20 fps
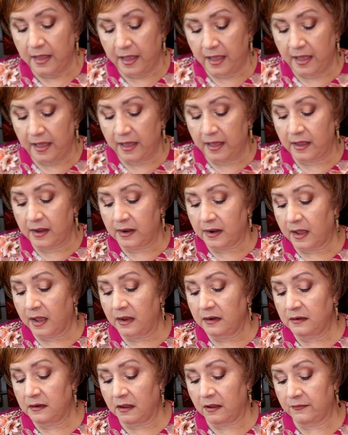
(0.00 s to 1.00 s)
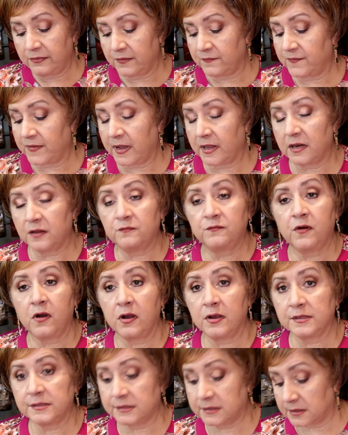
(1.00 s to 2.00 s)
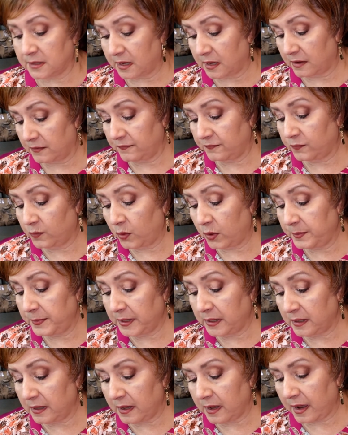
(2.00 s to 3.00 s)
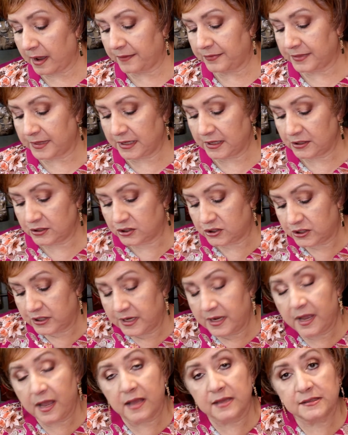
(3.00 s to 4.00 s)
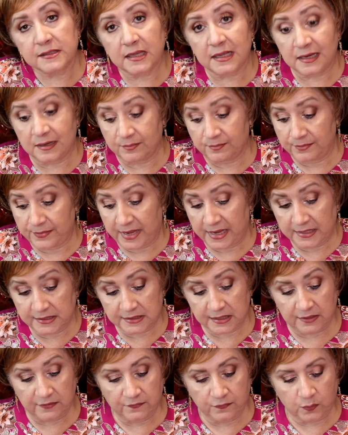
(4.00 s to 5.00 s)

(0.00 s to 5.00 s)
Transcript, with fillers: And I love the Violet Voss formula. I think she has an amazing